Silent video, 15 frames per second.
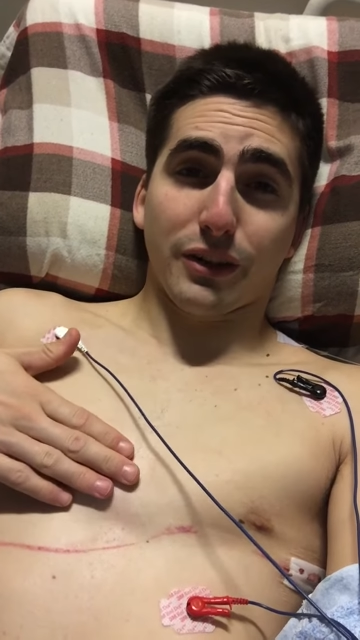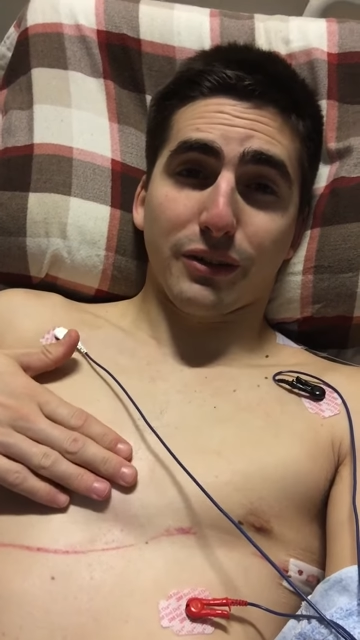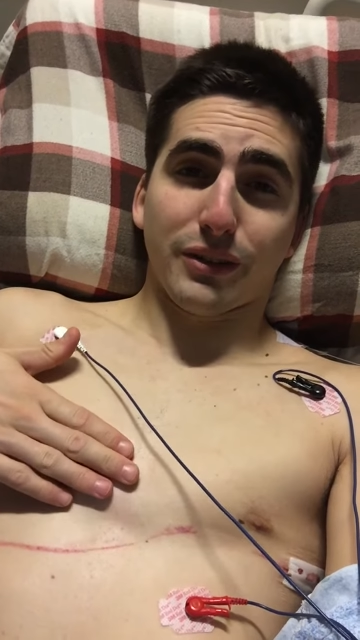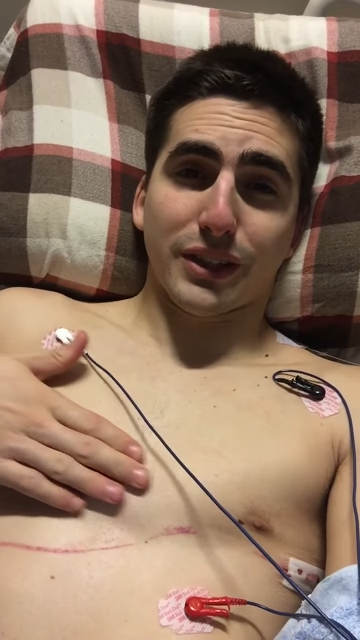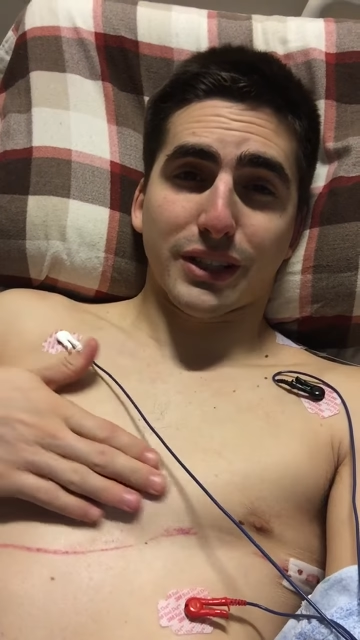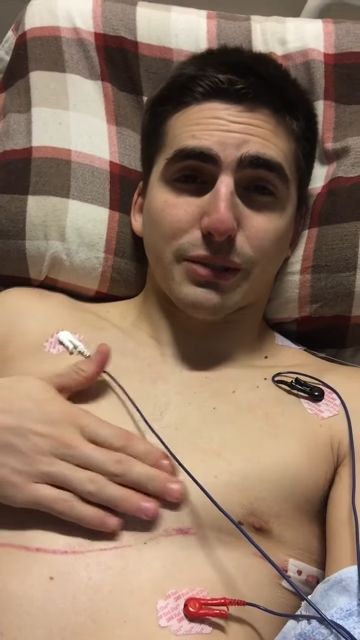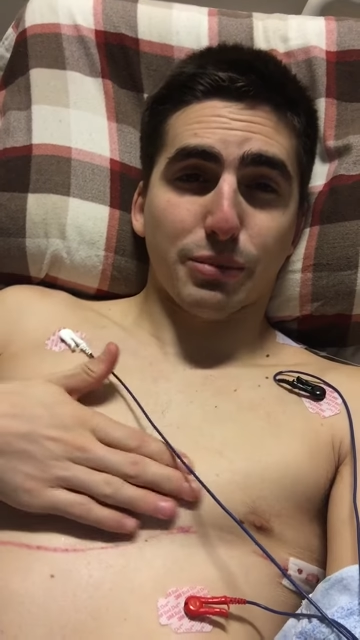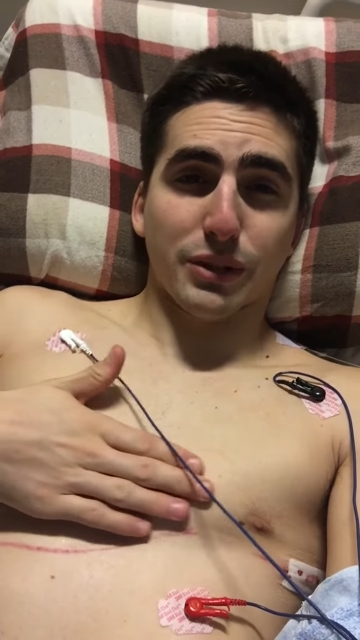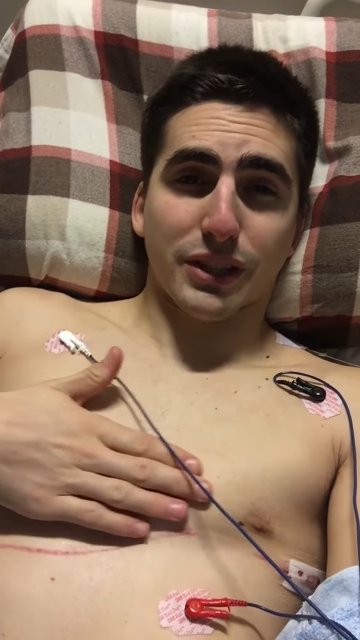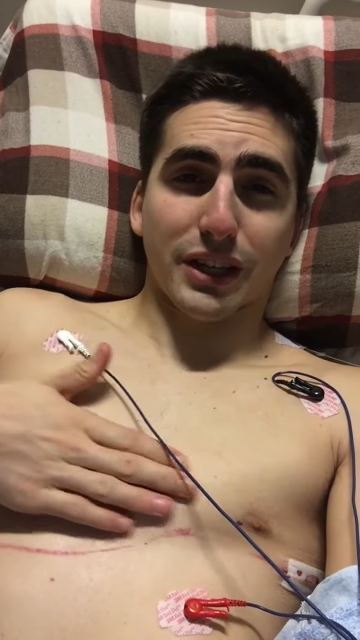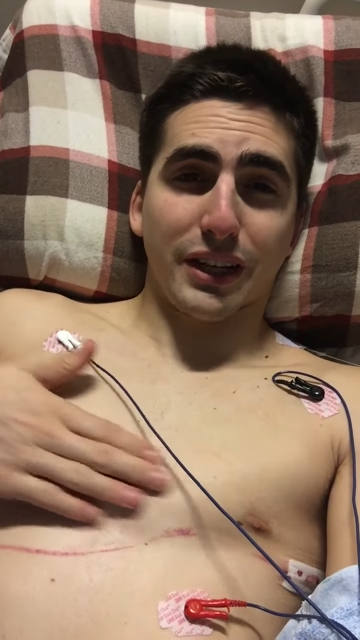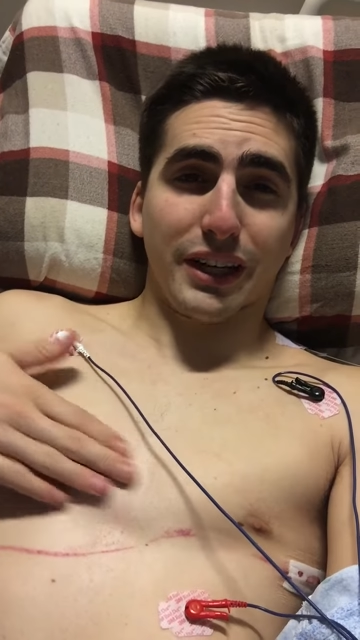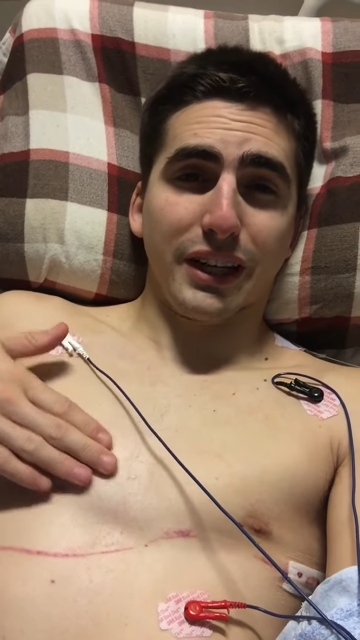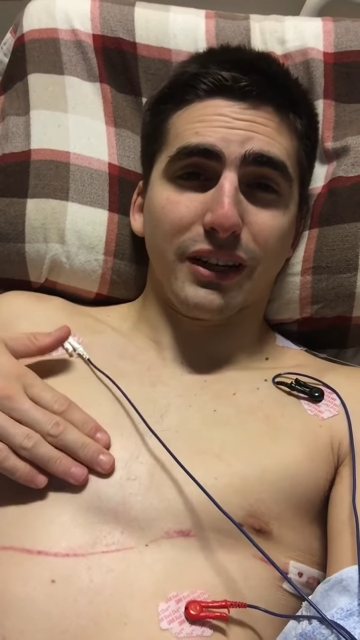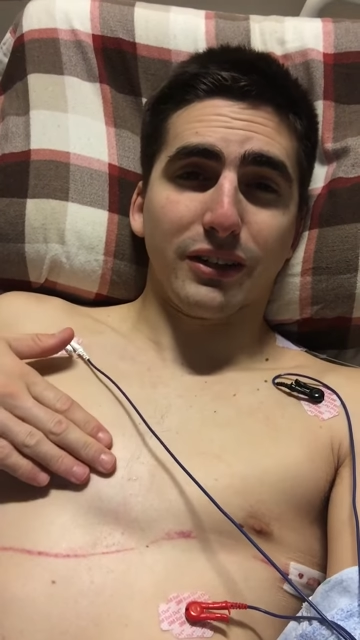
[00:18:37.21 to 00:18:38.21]
and it's supposed to
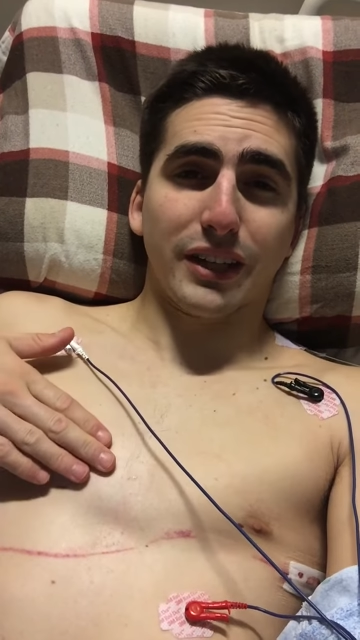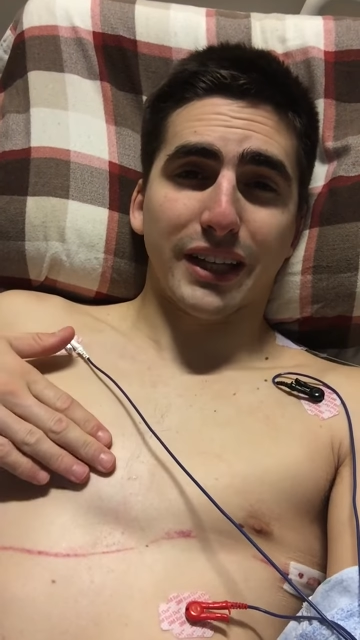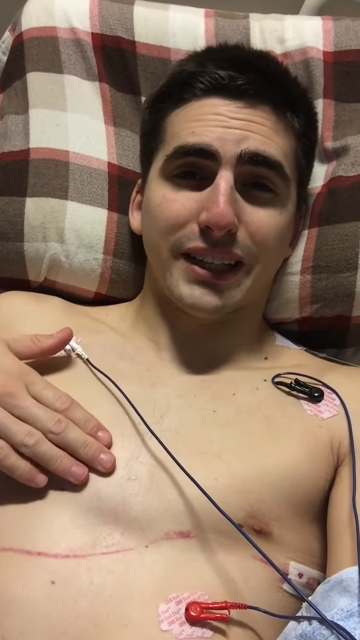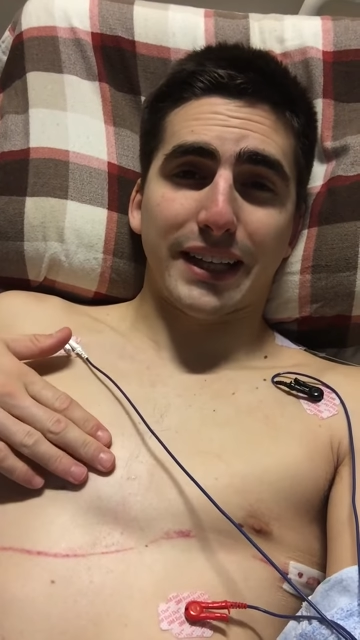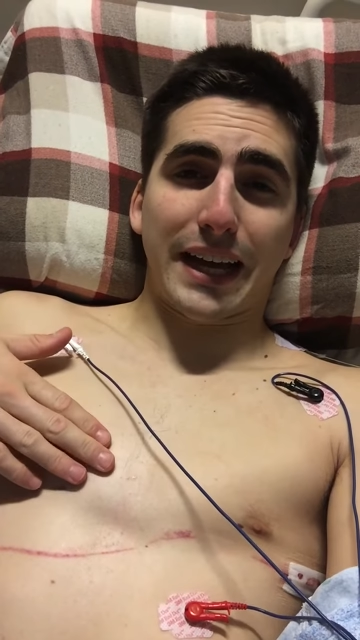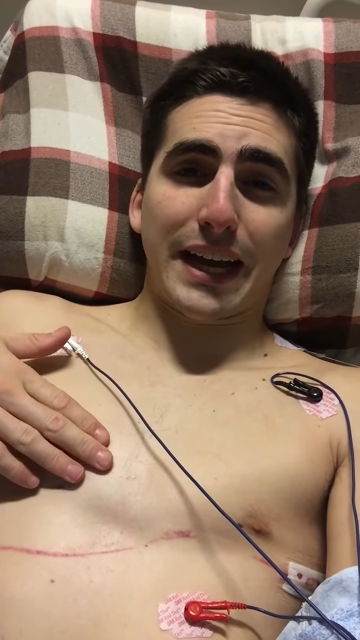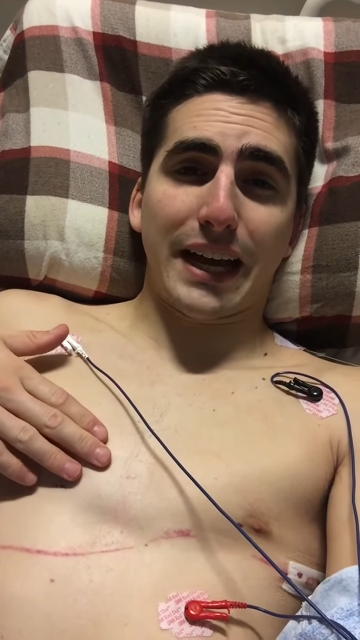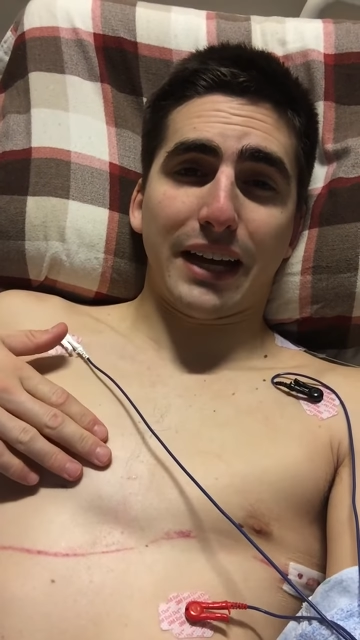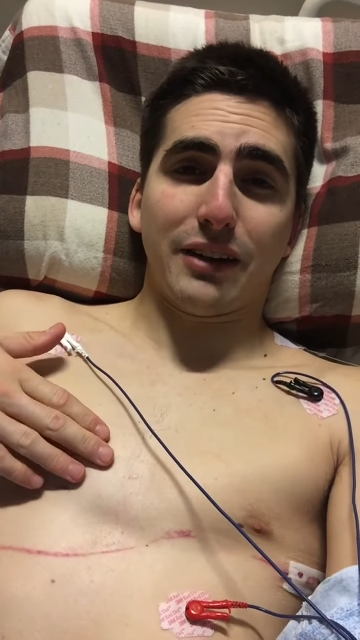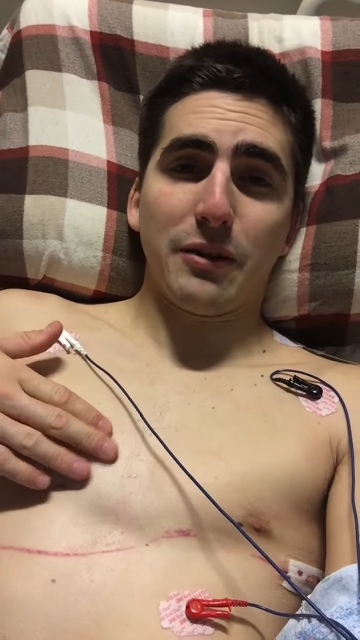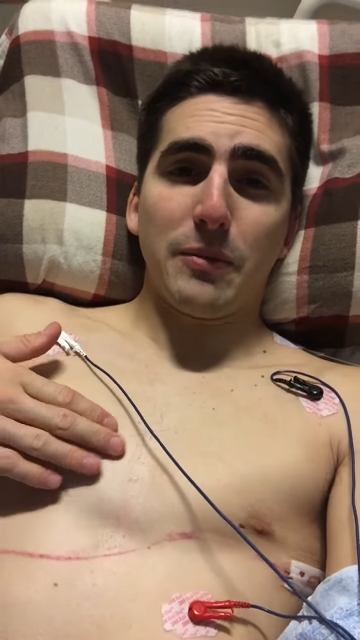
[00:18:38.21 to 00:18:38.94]
kind of heal like that.